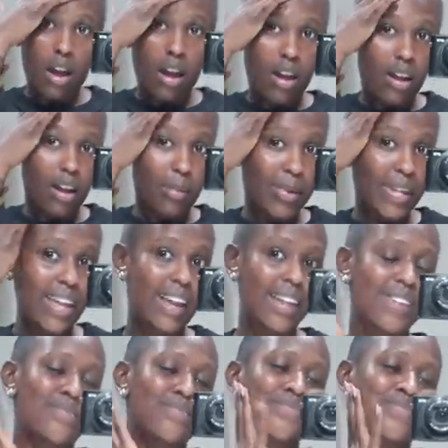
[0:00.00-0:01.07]
But
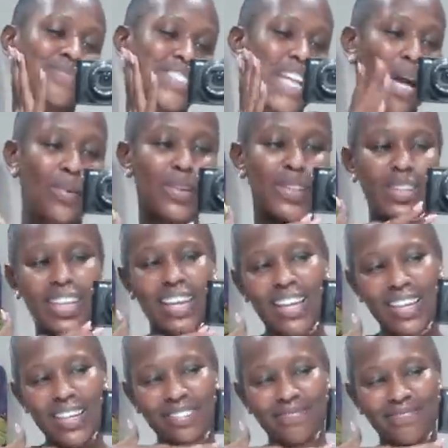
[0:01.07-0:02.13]
yeah, that's how we're
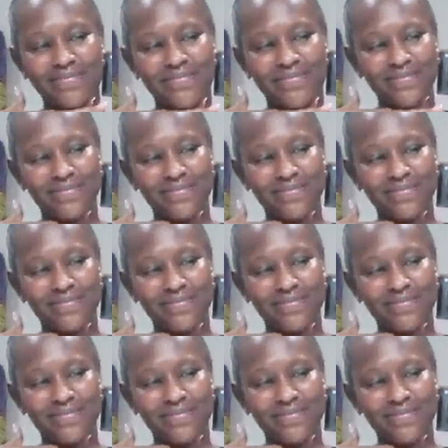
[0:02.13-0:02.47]
looking.